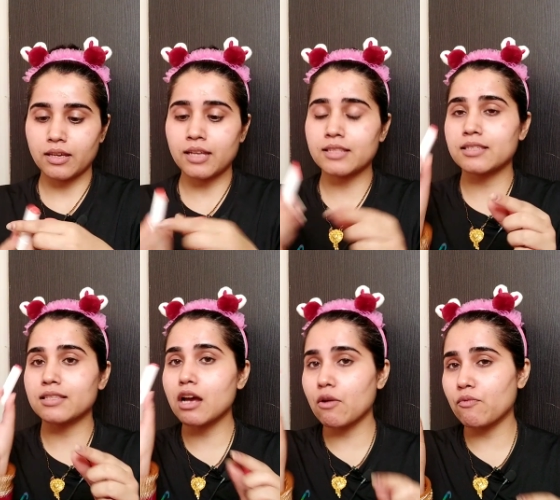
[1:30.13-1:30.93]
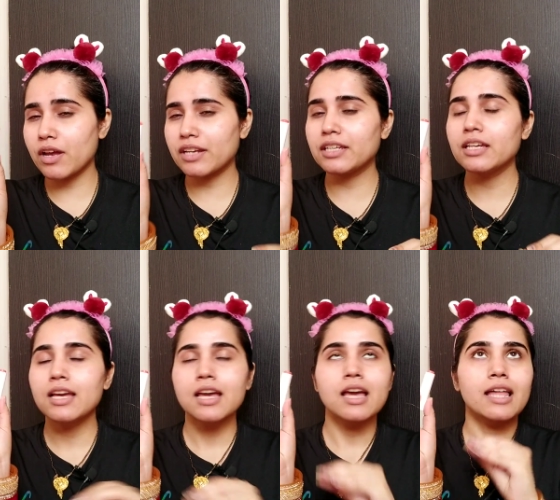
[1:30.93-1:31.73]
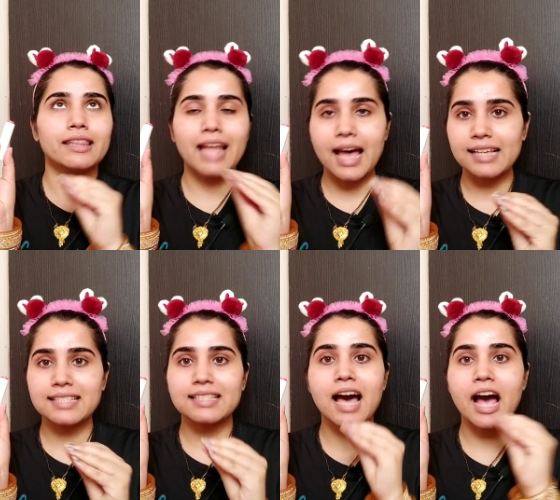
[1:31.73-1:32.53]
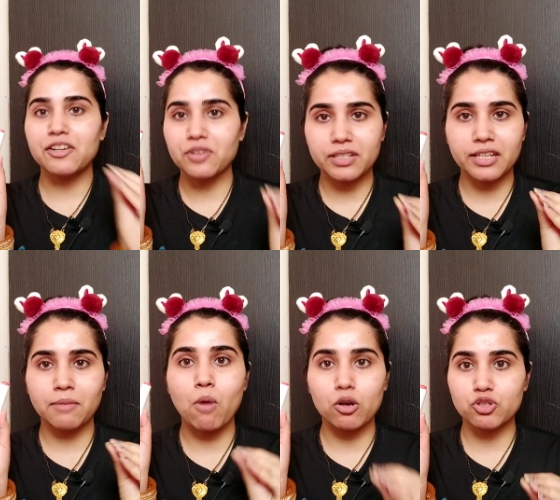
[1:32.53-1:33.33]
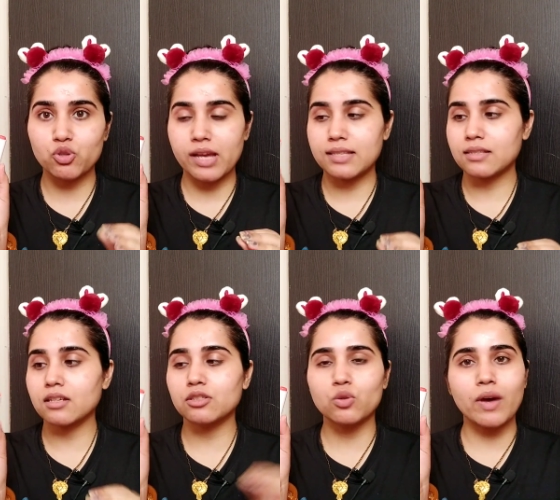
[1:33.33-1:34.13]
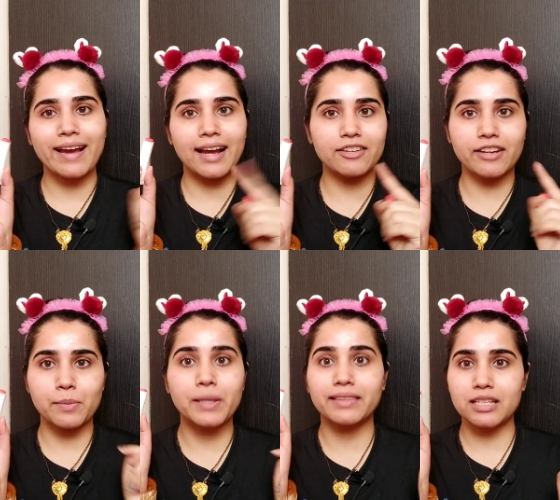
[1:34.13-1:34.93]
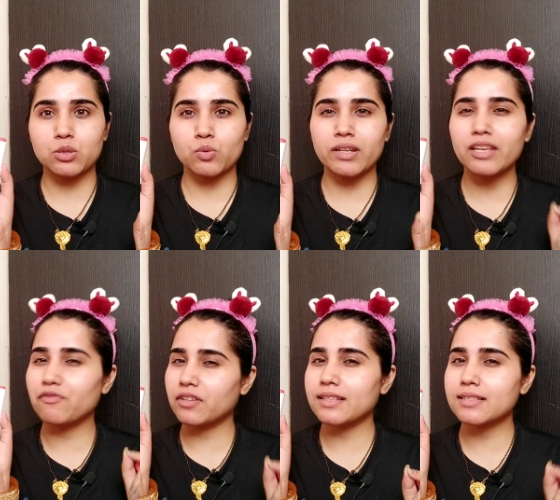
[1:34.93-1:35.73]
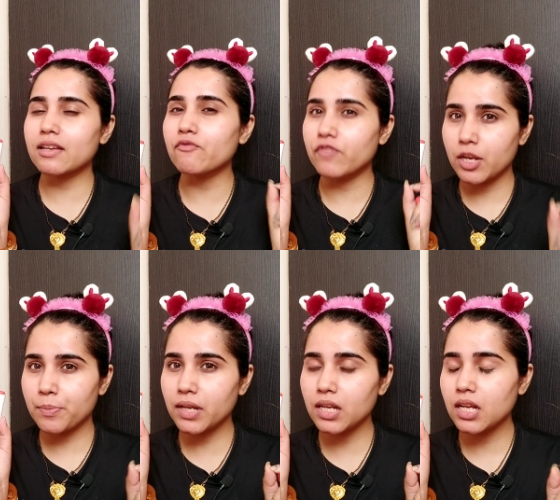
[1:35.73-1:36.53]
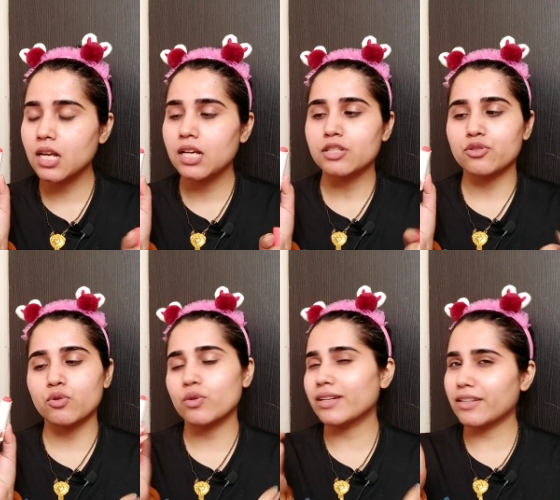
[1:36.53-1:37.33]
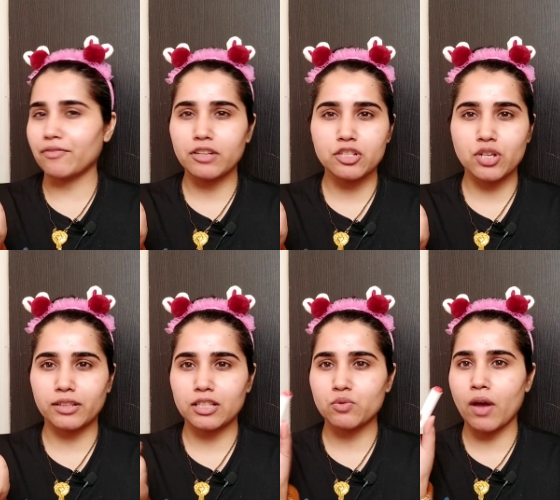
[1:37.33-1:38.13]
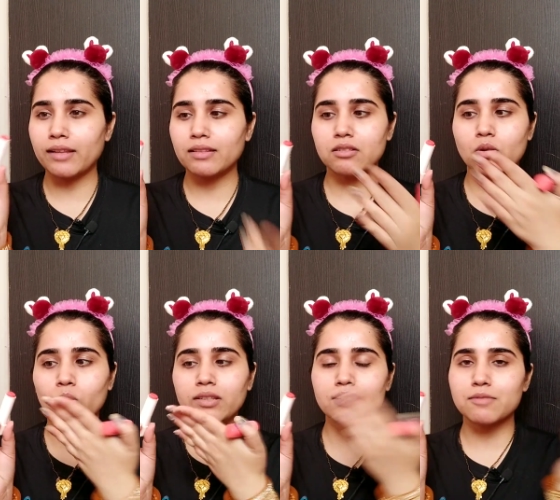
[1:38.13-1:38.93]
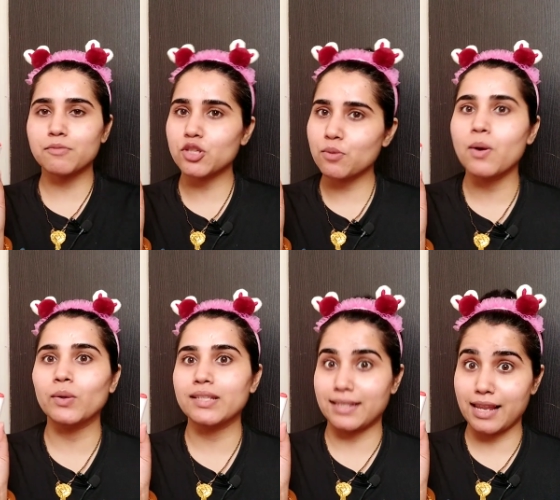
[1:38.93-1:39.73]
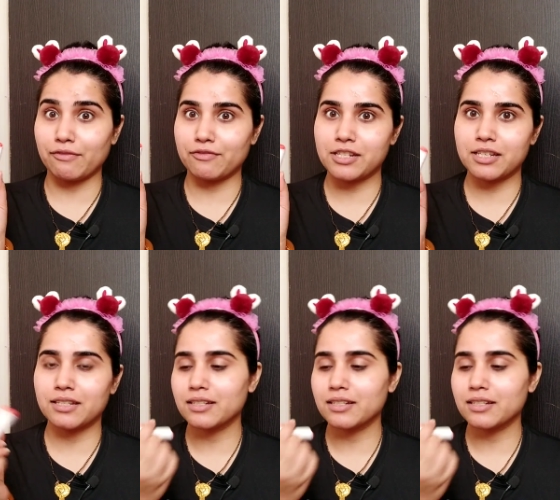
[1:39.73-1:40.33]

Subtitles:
It's a very nice hydrating moisturizer, so I highly recommend this one if it is available. So you can definitely check this one. Only this much amount is left.